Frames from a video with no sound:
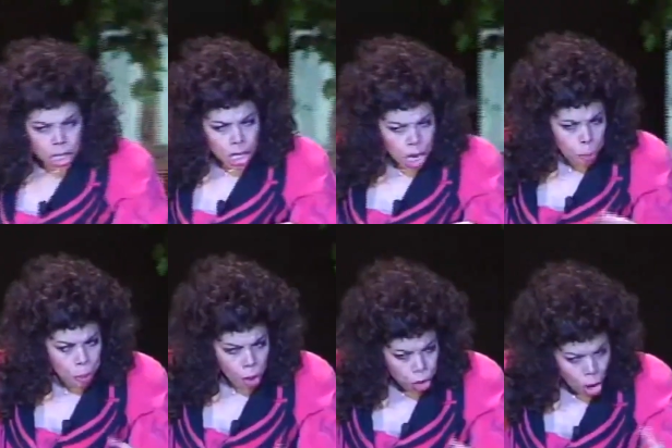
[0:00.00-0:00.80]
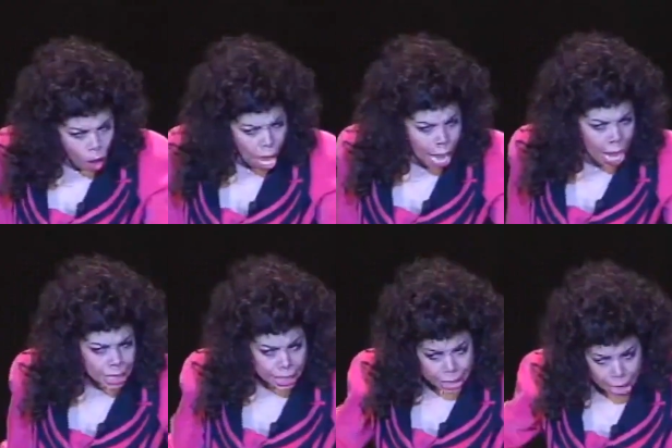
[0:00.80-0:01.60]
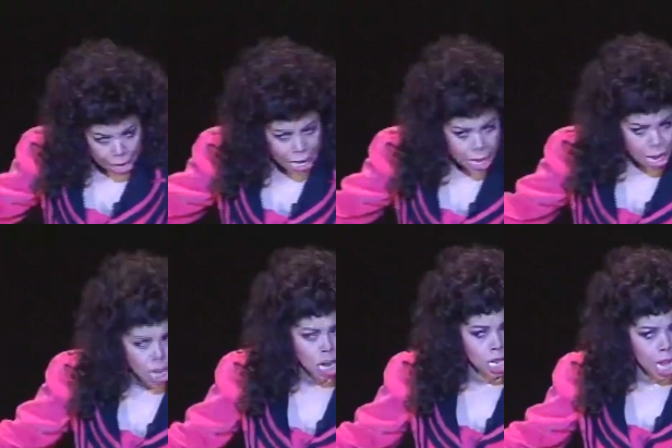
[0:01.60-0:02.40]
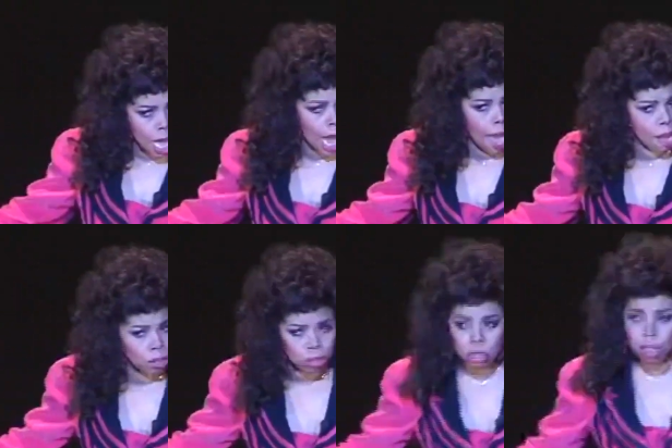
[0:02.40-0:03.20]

that sit up on your ass day in and day out,